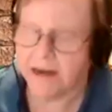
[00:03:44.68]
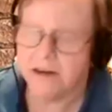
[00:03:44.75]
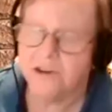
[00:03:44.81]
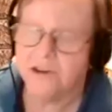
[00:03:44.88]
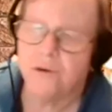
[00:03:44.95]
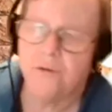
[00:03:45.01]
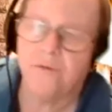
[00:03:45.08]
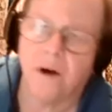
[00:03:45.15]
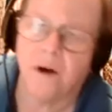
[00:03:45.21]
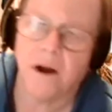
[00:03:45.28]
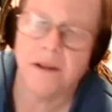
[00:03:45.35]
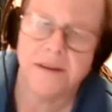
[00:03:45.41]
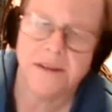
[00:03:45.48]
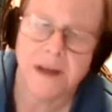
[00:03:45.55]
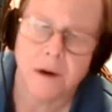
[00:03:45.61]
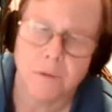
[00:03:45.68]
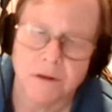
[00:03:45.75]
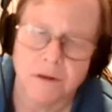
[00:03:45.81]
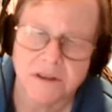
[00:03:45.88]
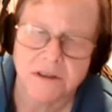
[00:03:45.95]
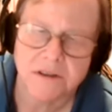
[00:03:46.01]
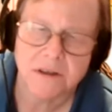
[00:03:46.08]
did you find that that
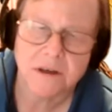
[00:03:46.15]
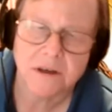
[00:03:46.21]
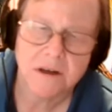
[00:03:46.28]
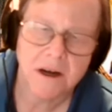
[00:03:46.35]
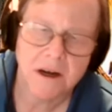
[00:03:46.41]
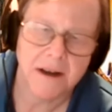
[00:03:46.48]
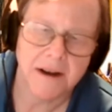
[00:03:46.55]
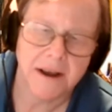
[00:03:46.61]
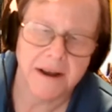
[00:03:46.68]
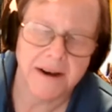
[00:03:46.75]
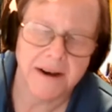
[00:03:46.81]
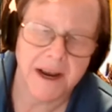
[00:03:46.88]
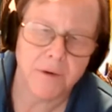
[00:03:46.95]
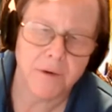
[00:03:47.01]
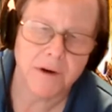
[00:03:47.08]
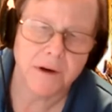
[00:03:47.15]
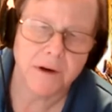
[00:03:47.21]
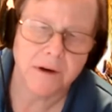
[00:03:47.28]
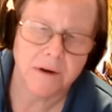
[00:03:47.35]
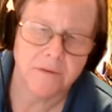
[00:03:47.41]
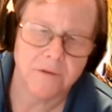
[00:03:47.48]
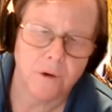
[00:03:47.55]
was an
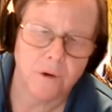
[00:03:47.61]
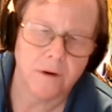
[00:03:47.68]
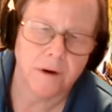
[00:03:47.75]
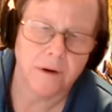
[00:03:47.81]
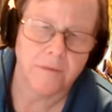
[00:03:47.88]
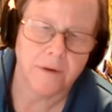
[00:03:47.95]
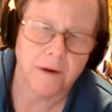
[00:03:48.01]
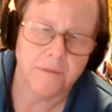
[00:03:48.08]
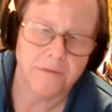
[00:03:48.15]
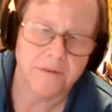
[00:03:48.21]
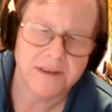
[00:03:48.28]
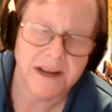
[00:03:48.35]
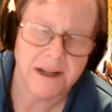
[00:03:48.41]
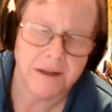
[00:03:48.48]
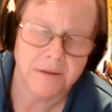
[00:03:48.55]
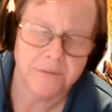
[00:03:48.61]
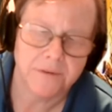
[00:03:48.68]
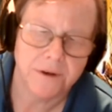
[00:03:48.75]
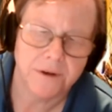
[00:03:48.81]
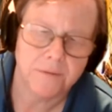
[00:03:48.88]
area of your of talent for